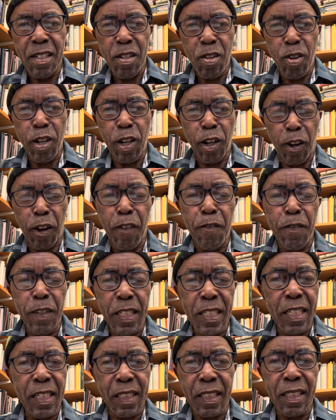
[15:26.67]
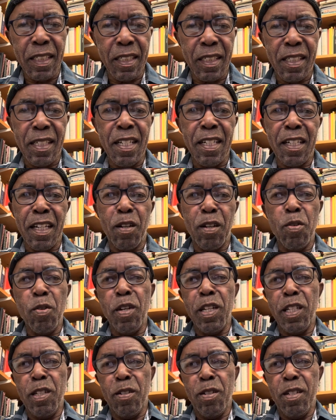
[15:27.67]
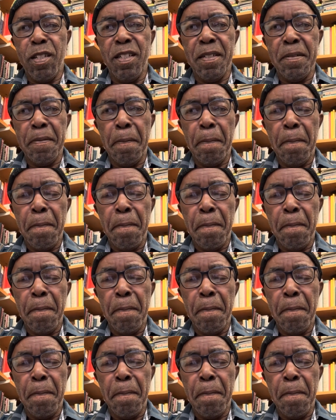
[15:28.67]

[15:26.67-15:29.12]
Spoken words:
on conversations that are going on.